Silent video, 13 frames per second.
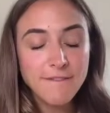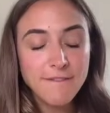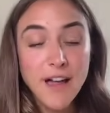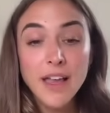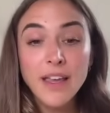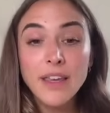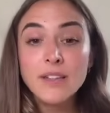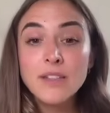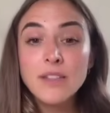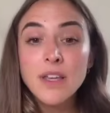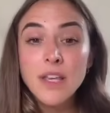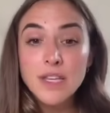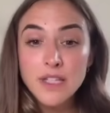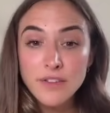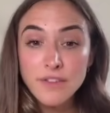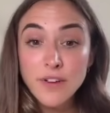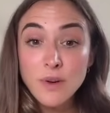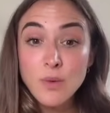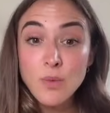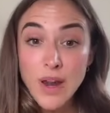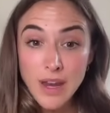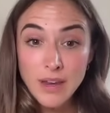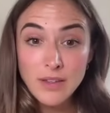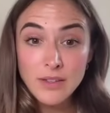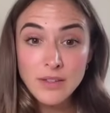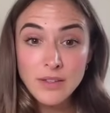find different
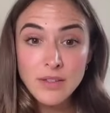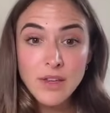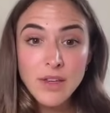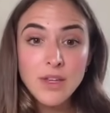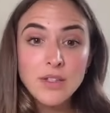ways